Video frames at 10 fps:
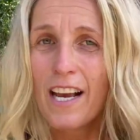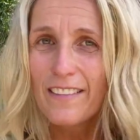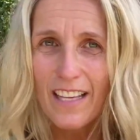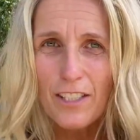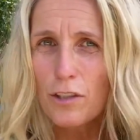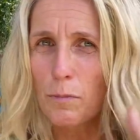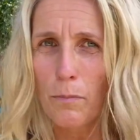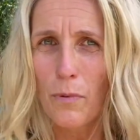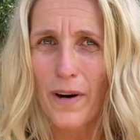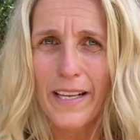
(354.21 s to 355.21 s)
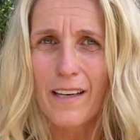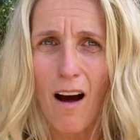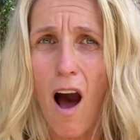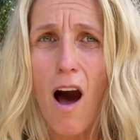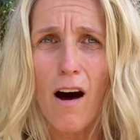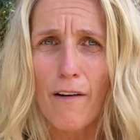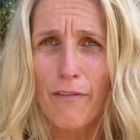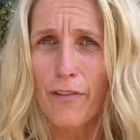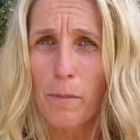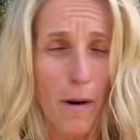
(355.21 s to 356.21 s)
they just break
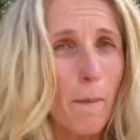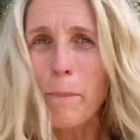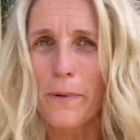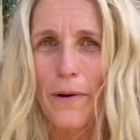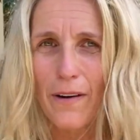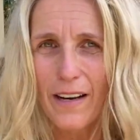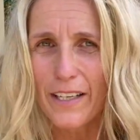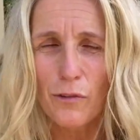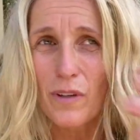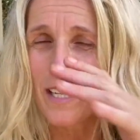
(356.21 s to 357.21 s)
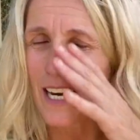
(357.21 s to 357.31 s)
off the bumper, literally.